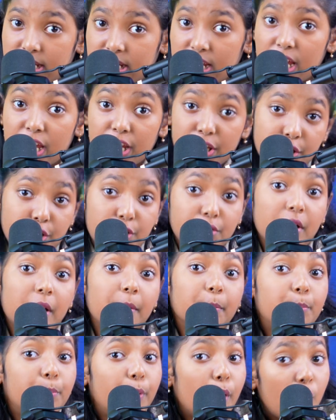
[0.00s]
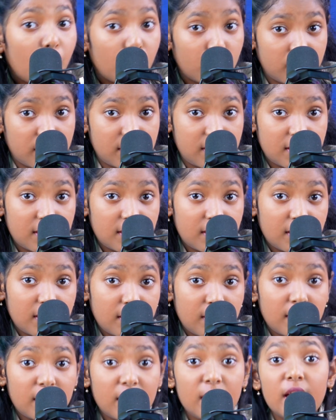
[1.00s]
to import.
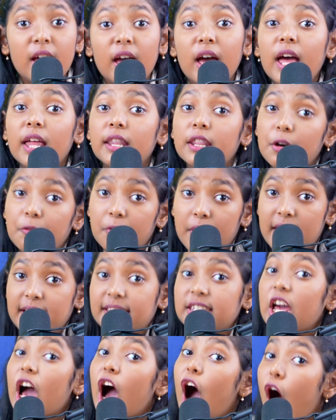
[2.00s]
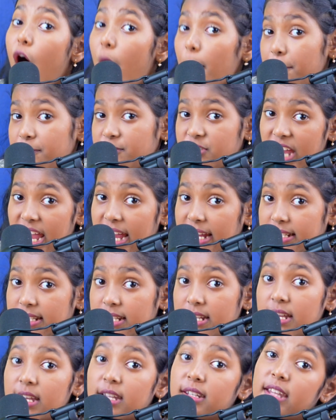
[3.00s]
The word object
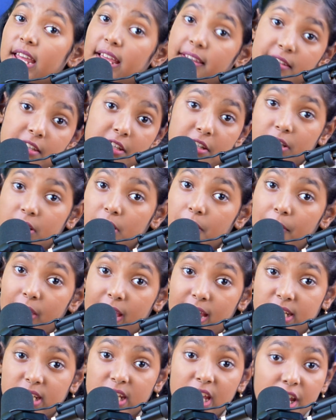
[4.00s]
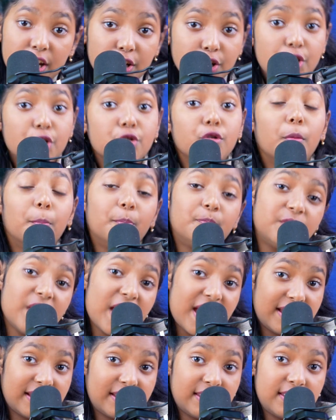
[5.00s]
turns into the word to
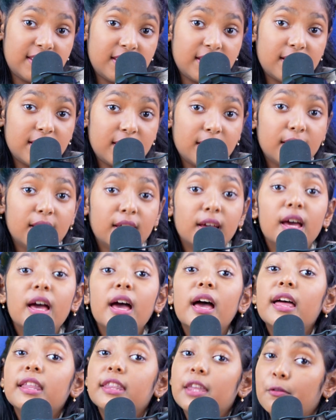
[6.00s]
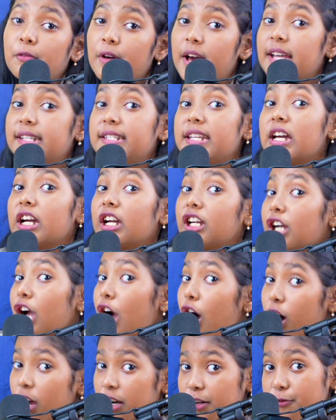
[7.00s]
object. The word
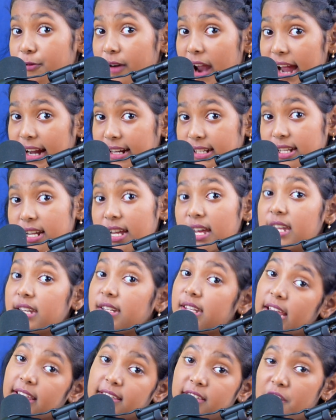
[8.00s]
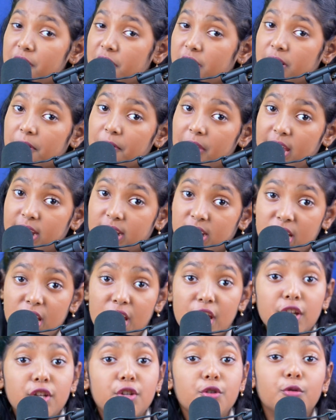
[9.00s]
contract turns into the word
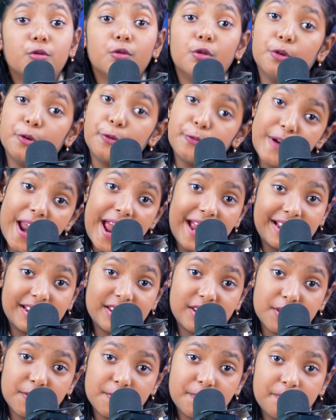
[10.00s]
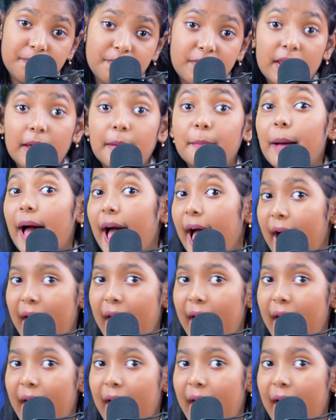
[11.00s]
to contract. But how?